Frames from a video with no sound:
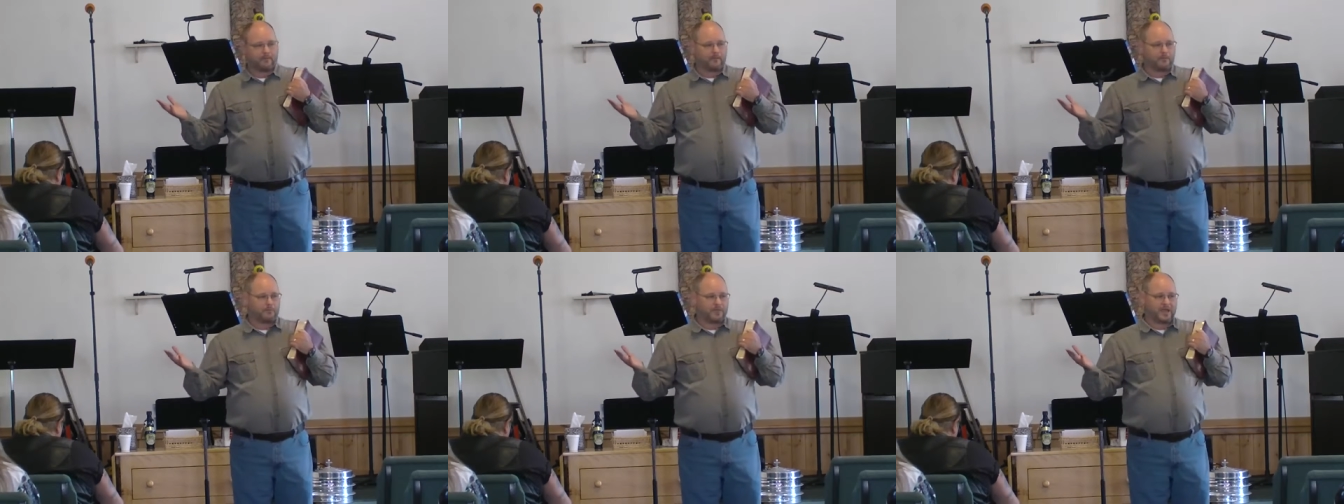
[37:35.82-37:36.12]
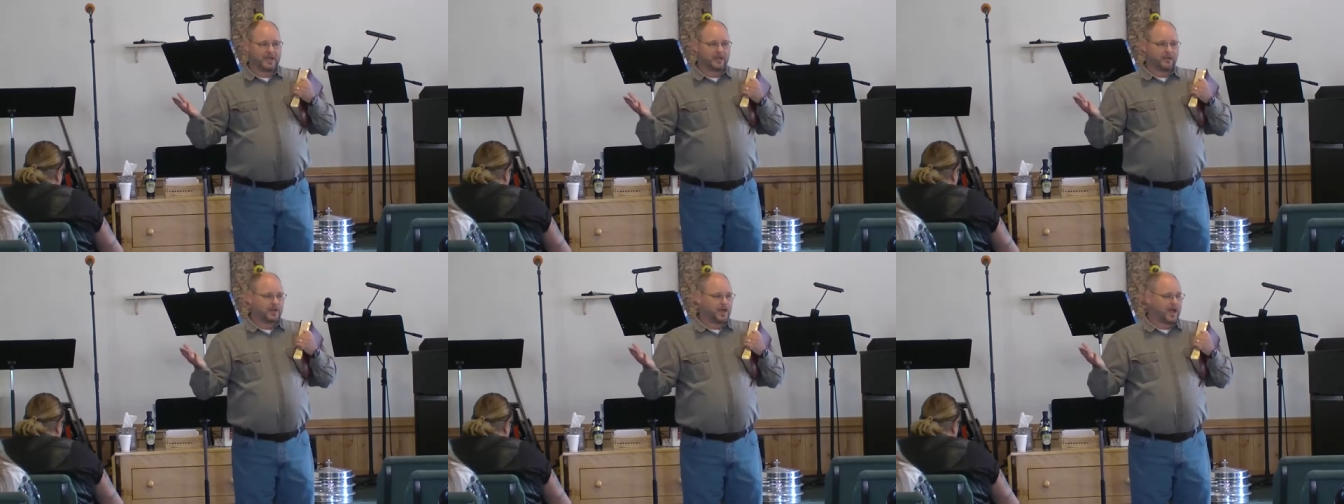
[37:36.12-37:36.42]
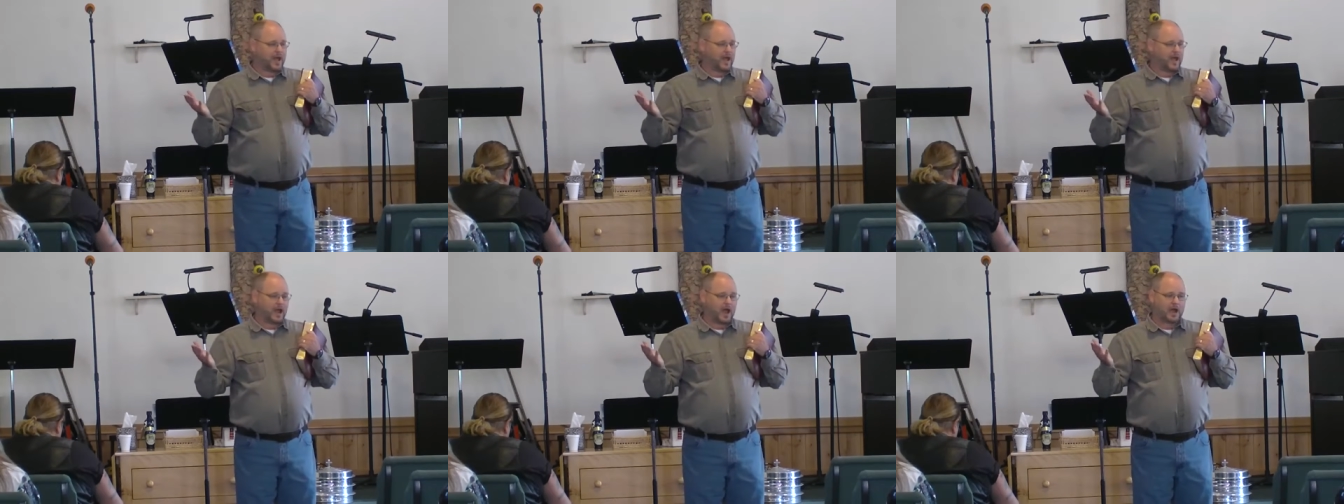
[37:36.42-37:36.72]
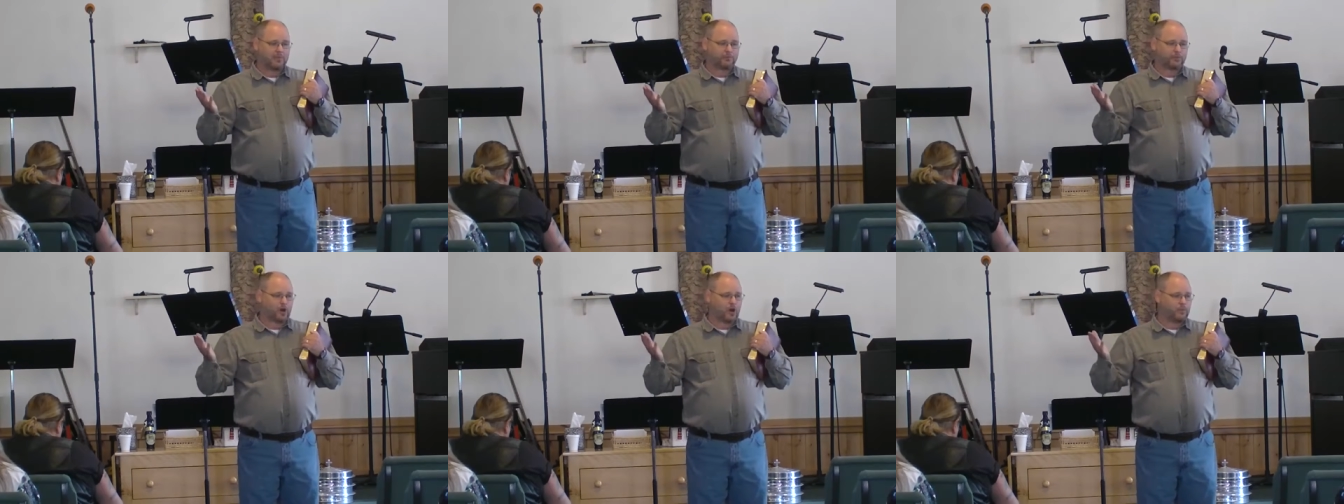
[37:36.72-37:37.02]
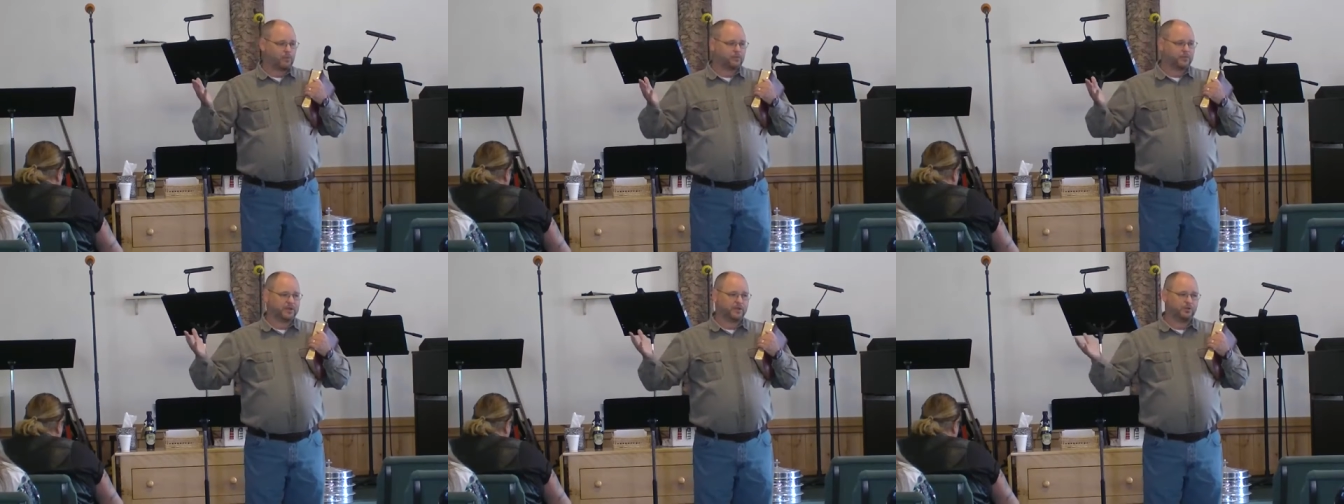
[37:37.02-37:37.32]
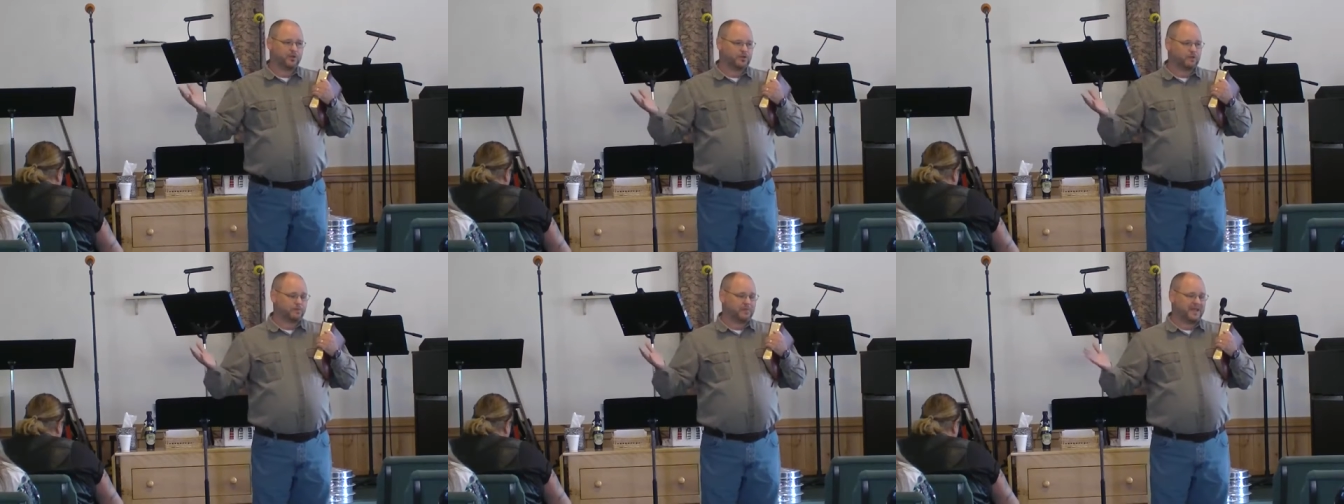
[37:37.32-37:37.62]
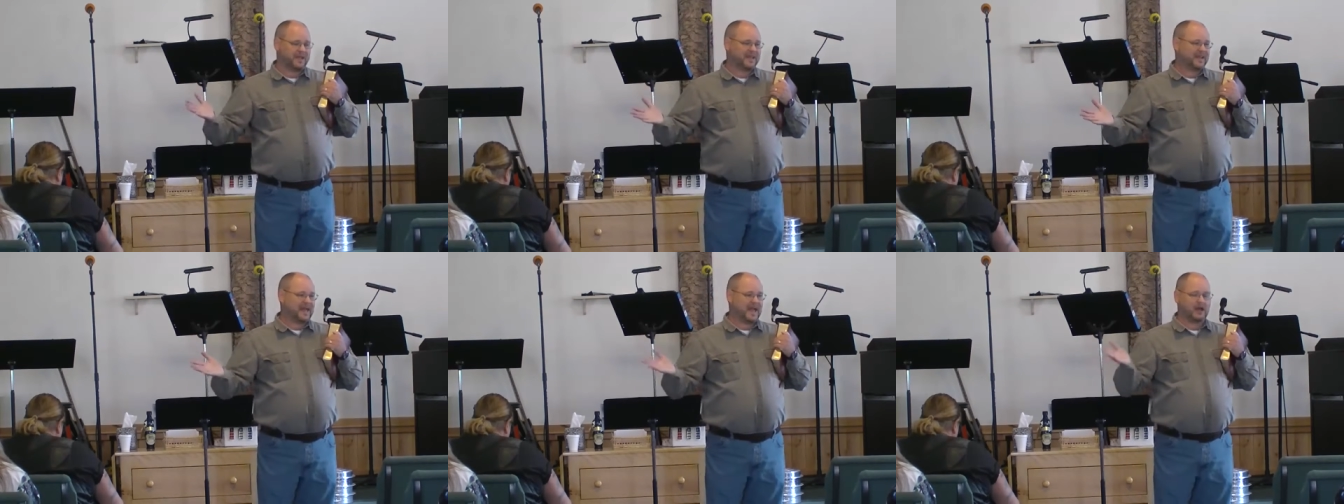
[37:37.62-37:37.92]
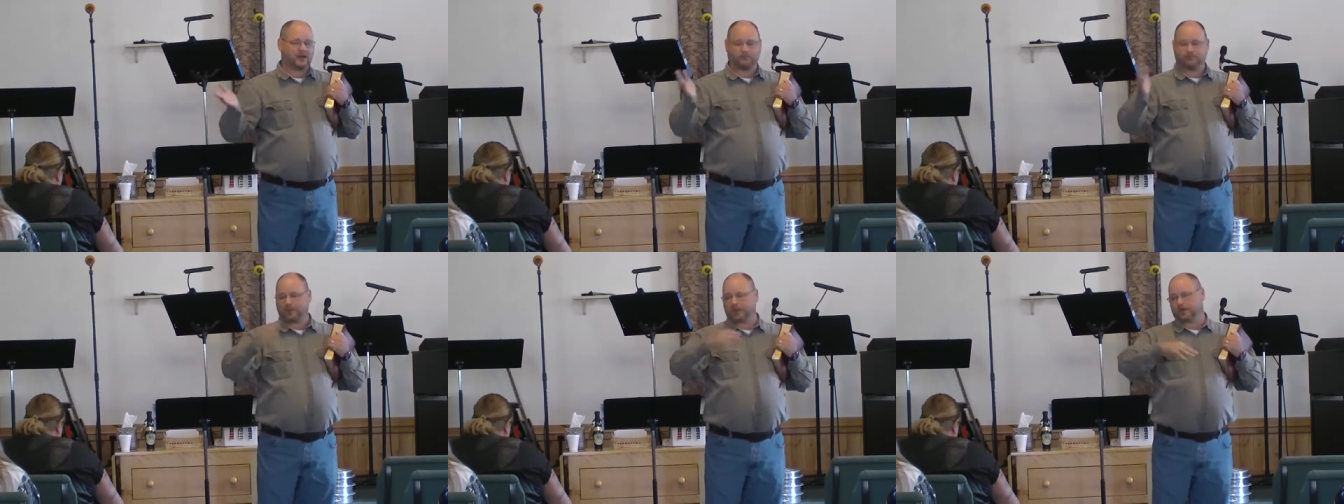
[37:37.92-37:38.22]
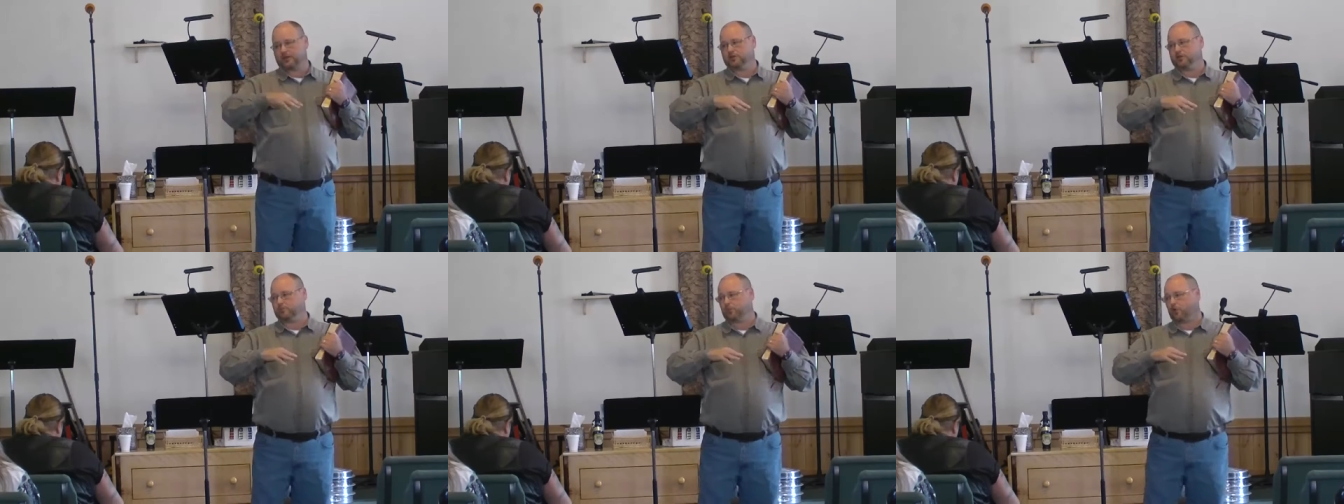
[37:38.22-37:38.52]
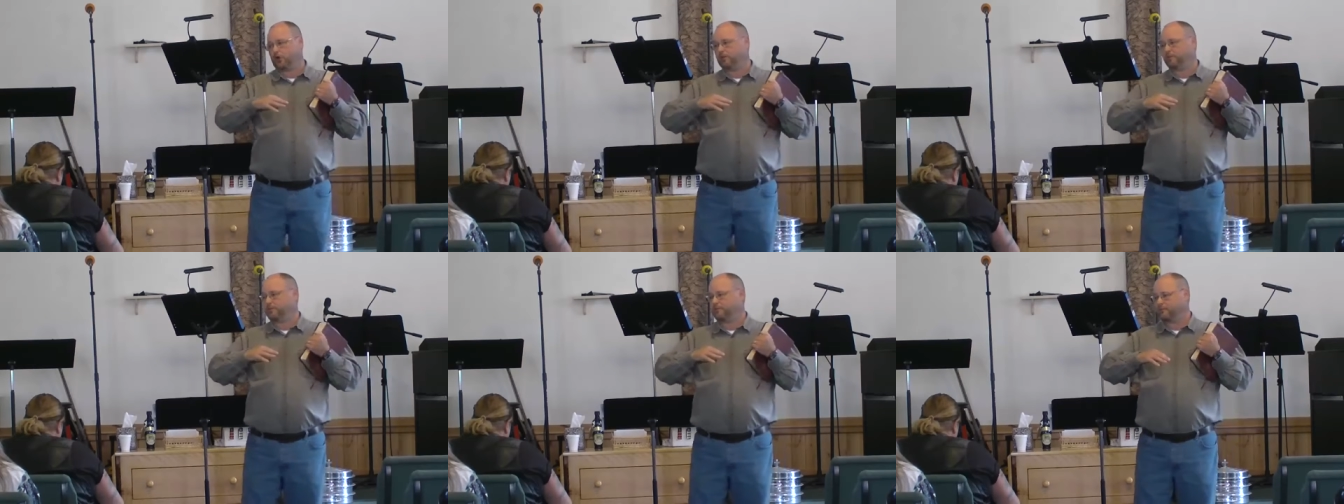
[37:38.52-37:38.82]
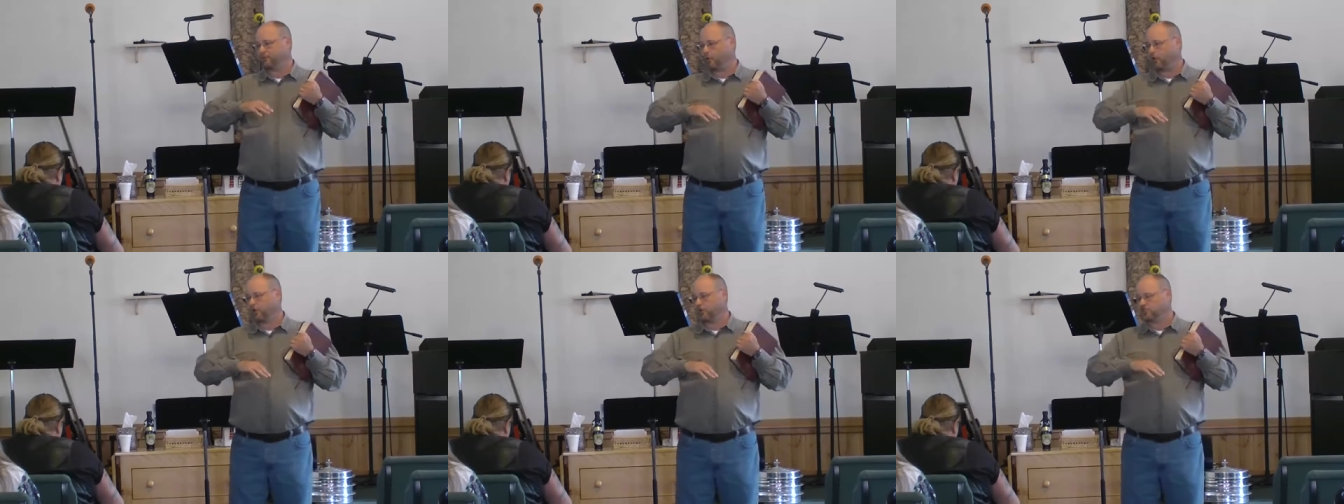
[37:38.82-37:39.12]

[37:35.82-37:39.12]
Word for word: Man, I, I probably wouldn't make it out of bed in the morning before